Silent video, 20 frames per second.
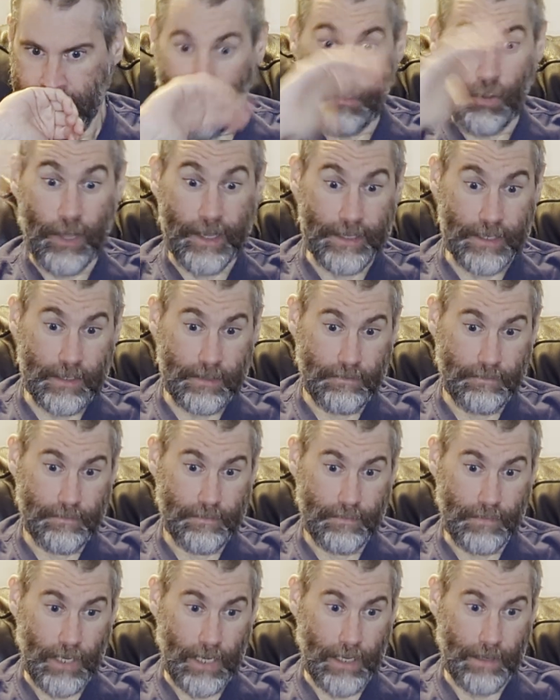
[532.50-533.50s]
Plus,
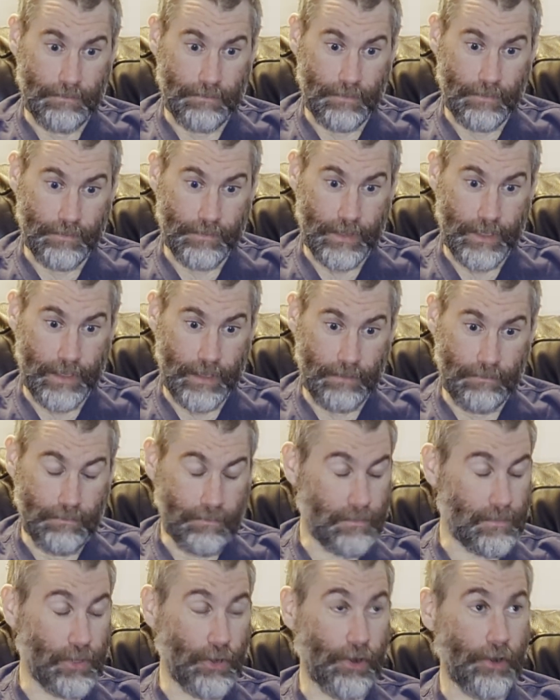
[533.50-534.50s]
the
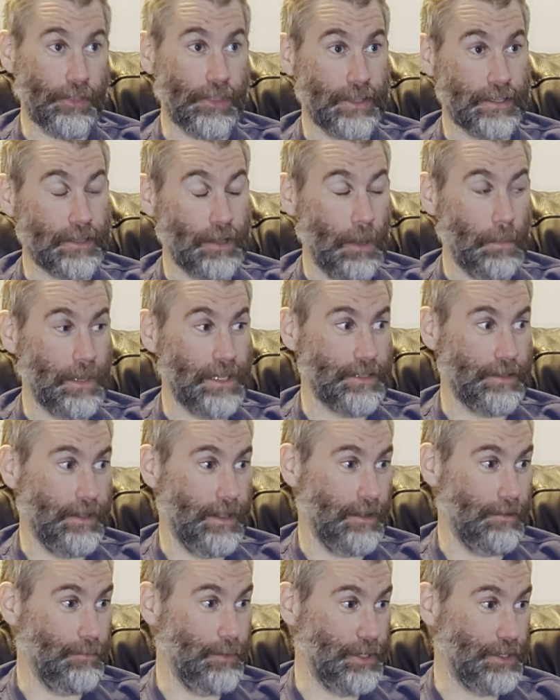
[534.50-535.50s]
Earth has gone
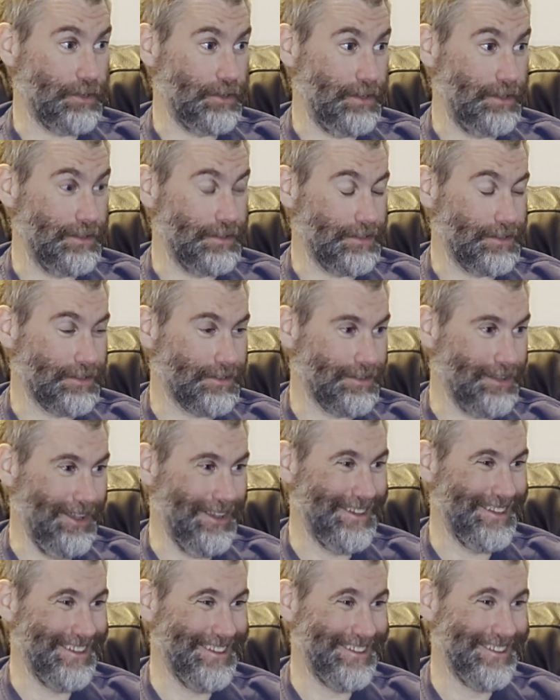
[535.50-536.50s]
missing, which is
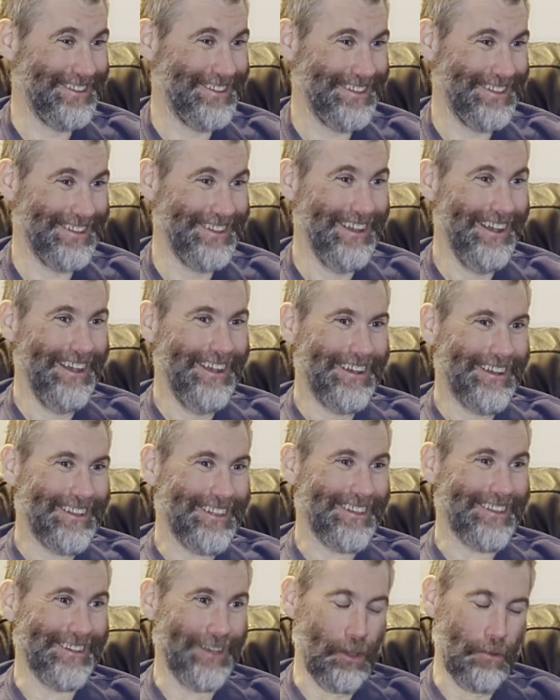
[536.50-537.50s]

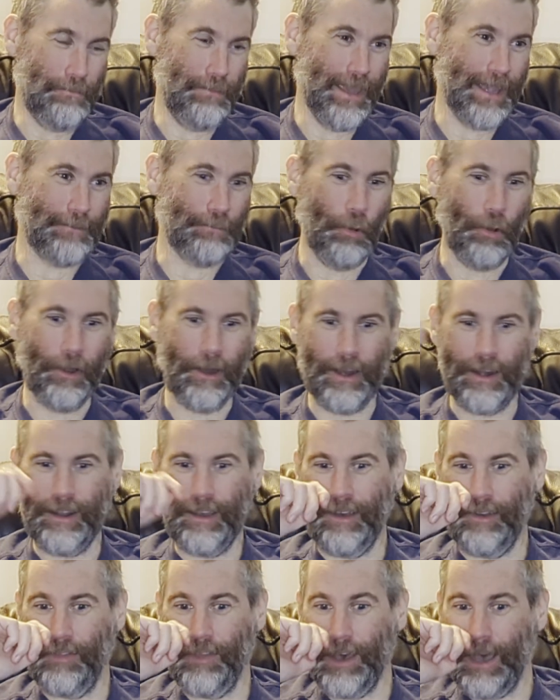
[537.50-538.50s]
a big part
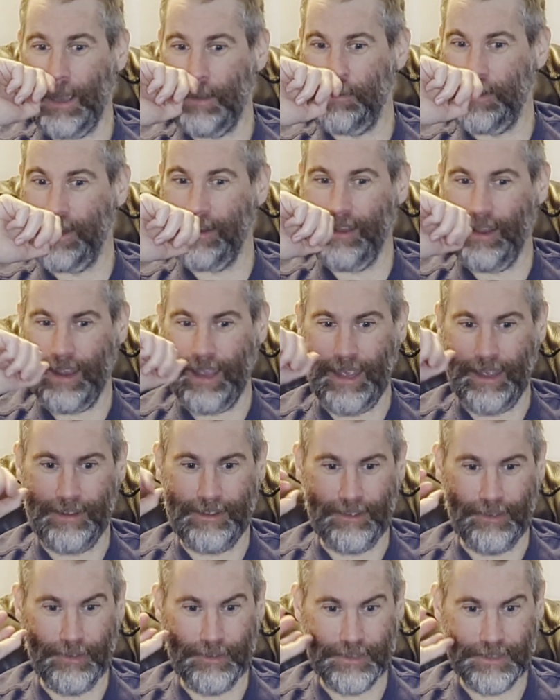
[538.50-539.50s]
of the Hyperion
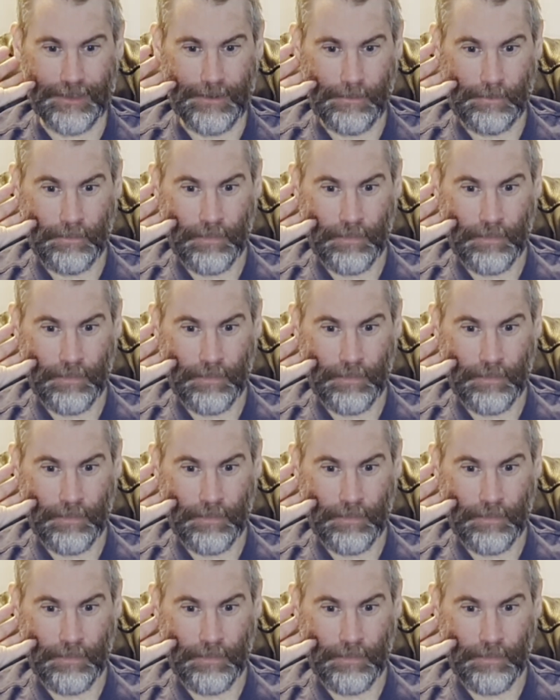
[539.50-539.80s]
cantos.